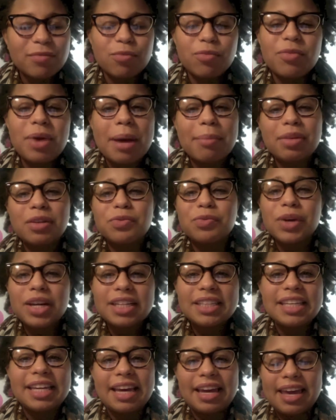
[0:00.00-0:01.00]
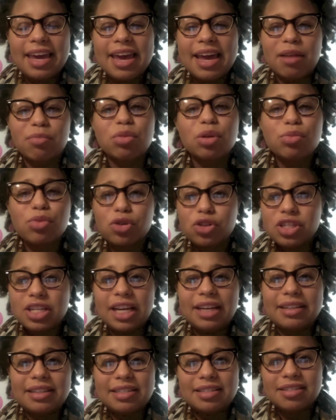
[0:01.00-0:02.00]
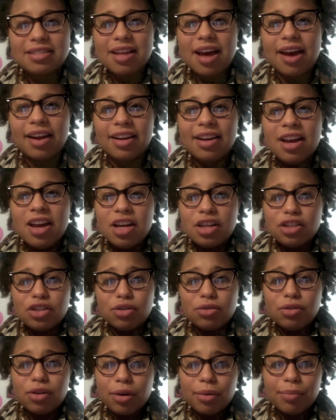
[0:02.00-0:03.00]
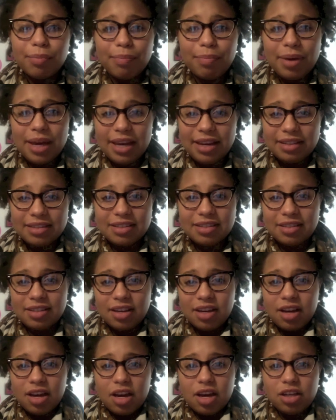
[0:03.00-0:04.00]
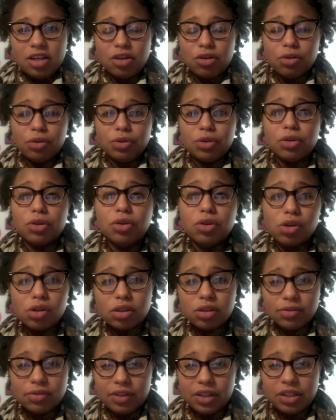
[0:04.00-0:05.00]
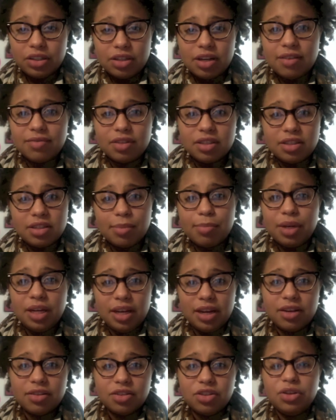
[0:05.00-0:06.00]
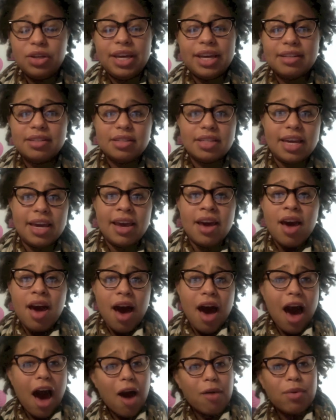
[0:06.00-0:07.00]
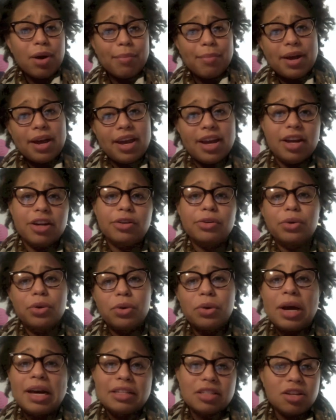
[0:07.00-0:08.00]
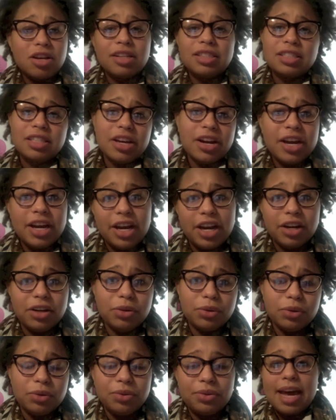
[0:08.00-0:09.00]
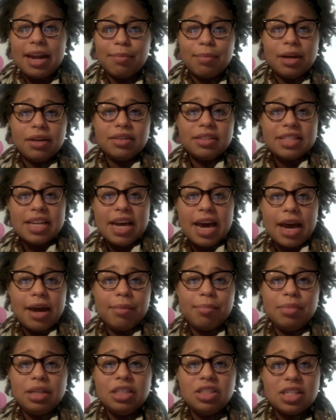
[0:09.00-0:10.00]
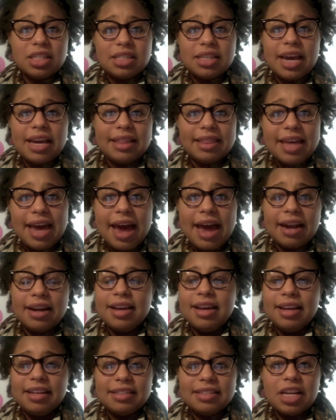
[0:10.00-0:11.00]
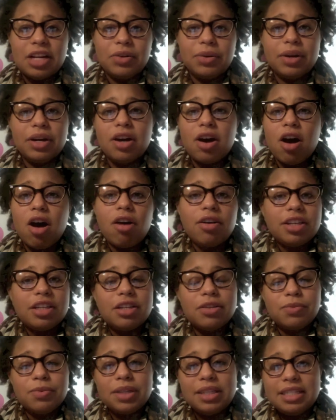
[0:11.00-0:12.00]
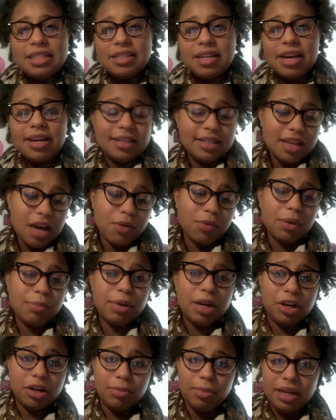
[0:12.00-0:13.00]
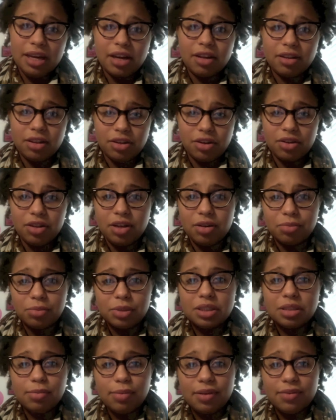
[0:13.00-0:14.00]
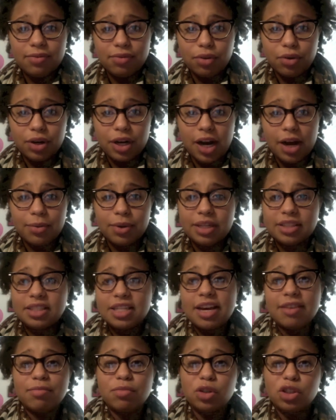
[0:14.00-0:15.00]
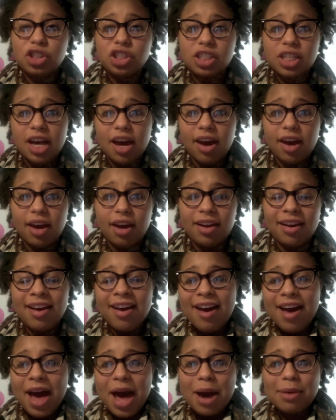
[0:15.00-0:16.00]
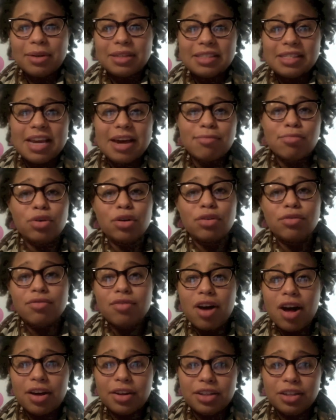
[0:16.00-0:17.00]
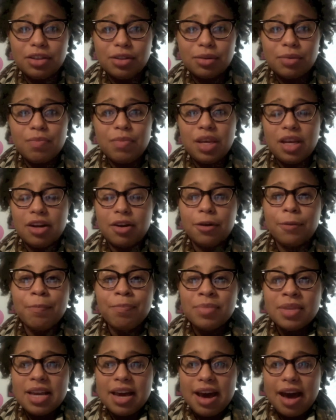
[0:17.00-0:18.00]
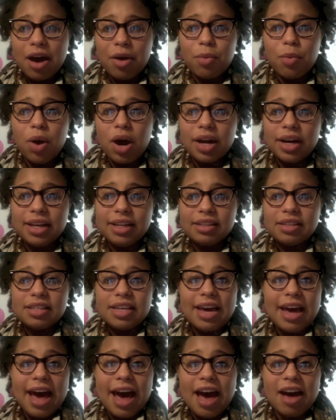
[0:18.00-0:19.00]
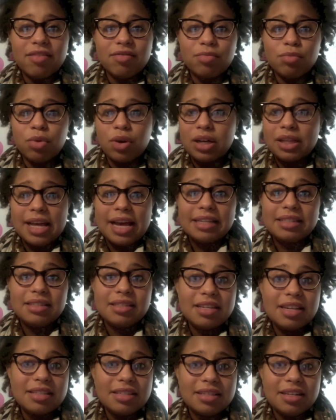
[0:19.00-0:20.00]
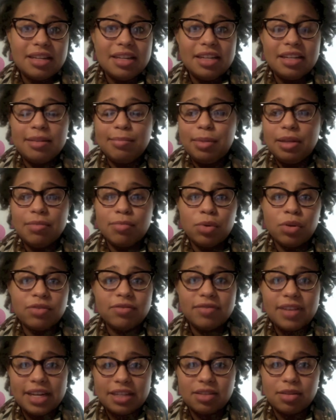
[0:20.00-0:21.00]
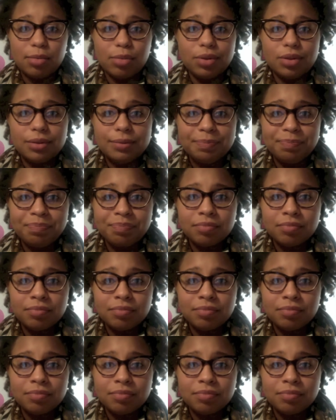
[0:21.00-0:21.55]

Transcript: I mean, rarely it can, but most likely it's not. So don't base your goals for yourself on somebody else. You can't say, I want my hair to grow as long as their hair grew that amount of time, be just like that, etc. All you can really say is, I want my hair to be healthier than it was before. I want it to have more shine. I want it to have more volume. I want it to have more elasticity, to be more flexible.